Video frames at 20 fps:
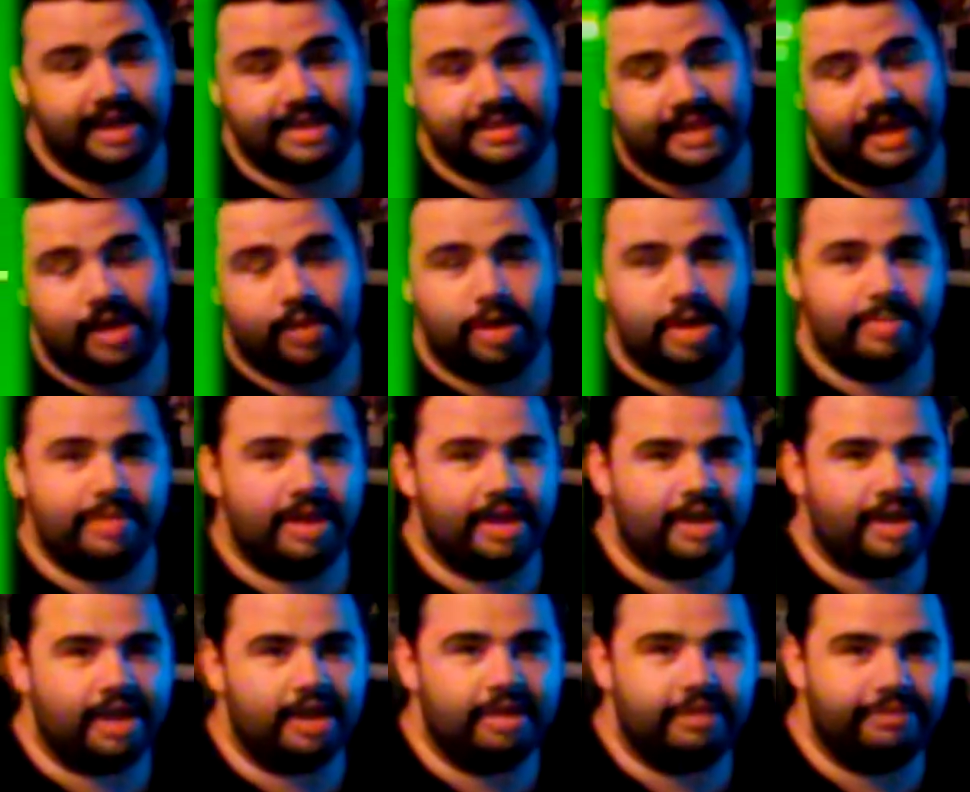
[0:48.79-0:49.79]
is a
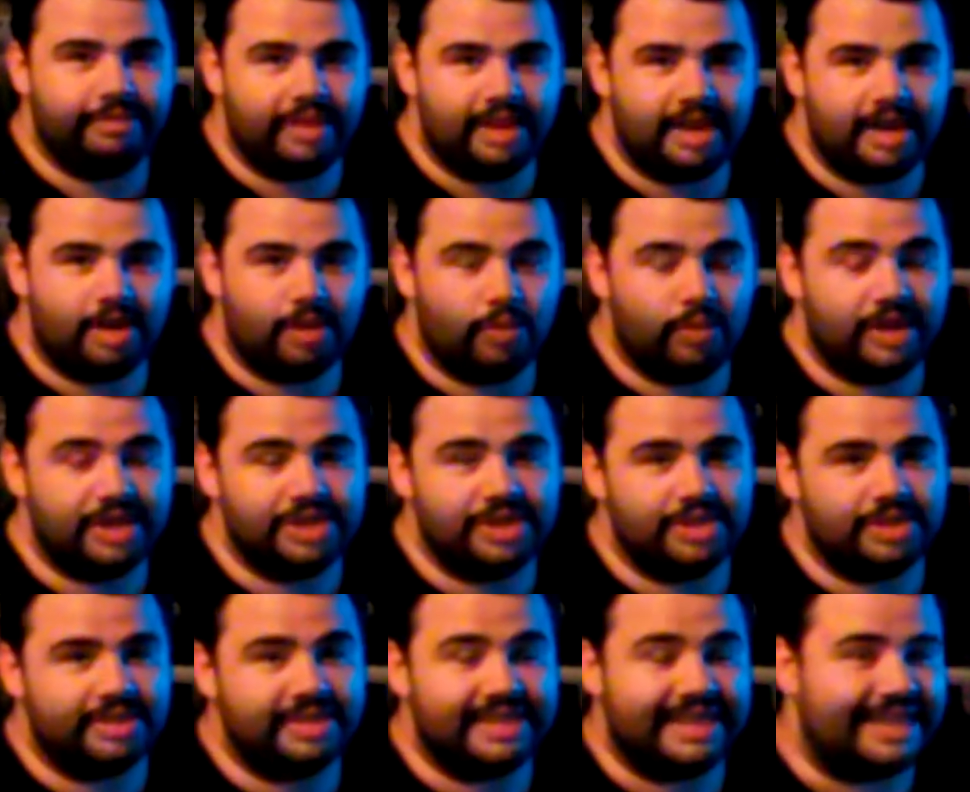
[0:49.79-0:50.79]
remake of the
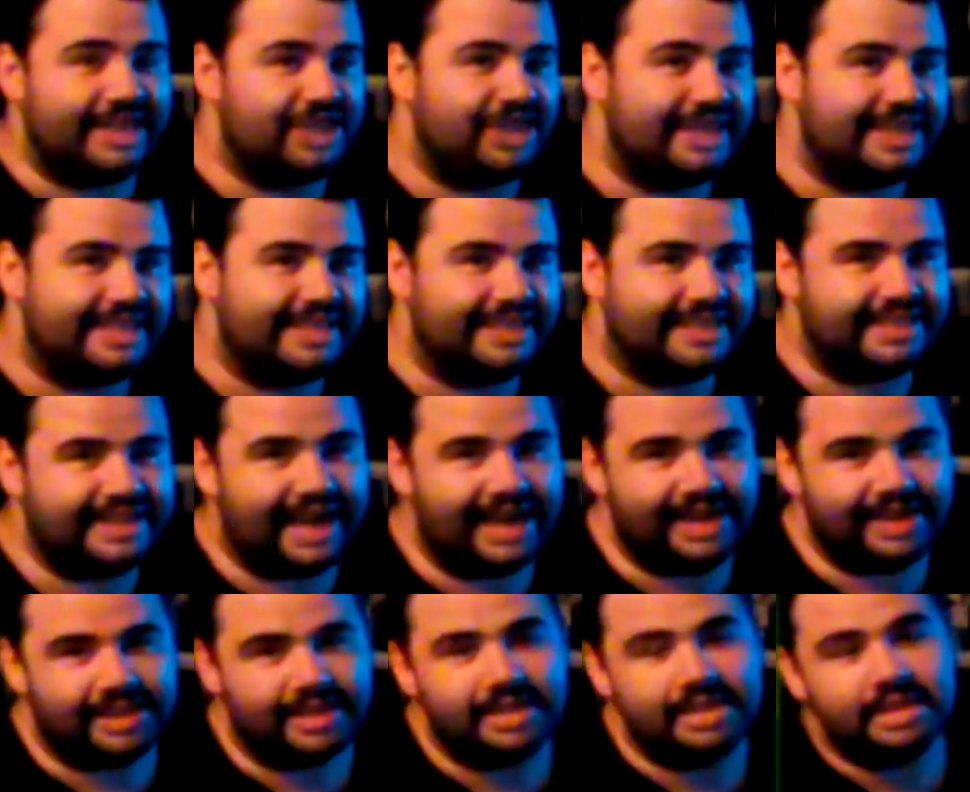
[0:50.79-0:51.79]
original Sega Genesis
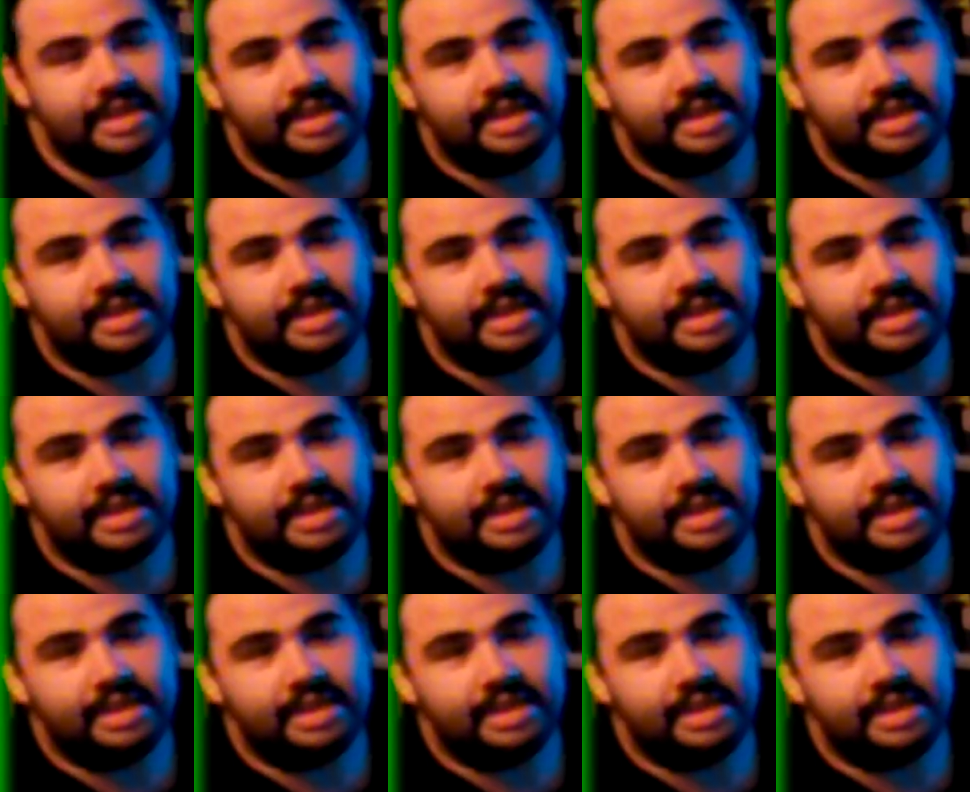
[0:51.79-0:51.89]
title.